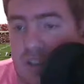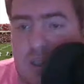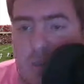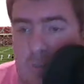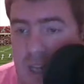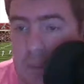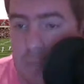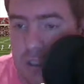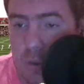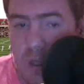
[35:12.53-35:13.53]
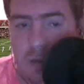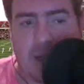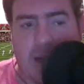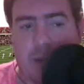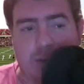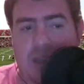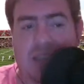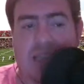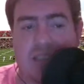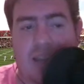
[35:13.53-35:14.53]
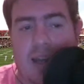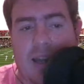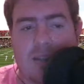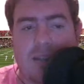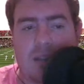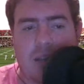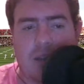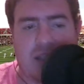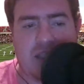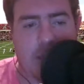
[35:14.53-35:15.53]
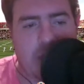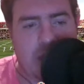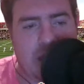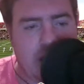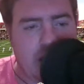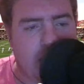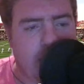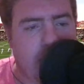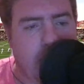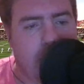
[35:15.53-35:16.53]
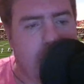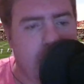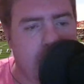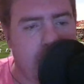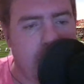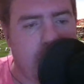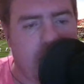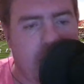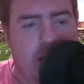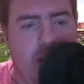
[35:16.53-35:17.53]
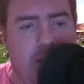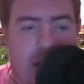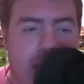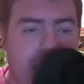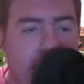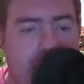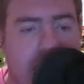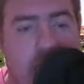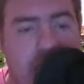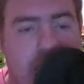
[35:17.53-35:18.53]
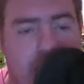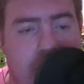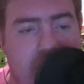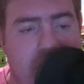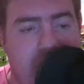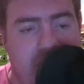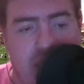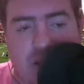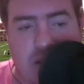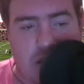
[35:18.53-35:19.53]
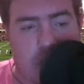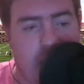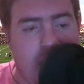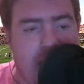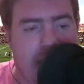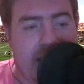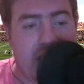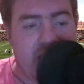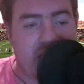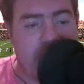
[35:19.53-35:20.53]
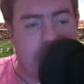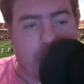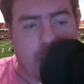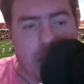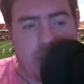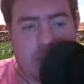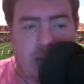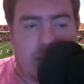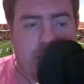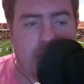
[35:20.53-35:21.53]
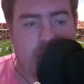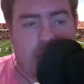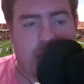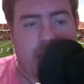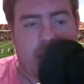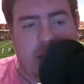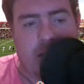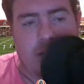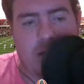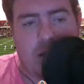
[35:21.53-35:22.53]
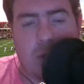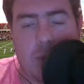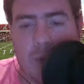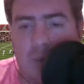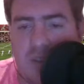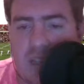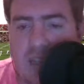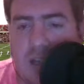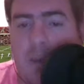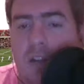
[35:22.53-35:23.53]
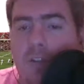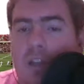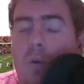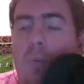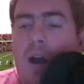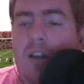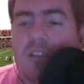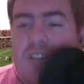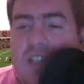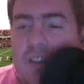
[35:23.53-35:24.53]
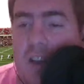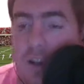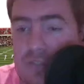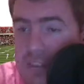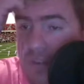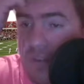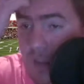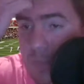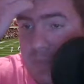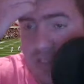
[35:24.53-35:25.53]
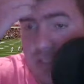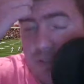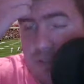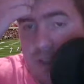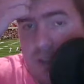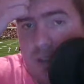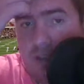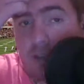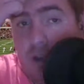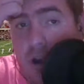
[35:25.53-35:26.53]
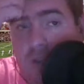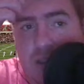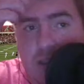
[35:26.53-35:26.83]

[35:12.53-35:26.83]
can maybe do it, but I don't think he's got that type. I mean, he had what 1, 2, 3. Like had 4,000-yard receiving seasons, so I guess he's capable of it. But I don't know. We will see. It'll be interesting to watch to see how that offense develops and see if Deshaun can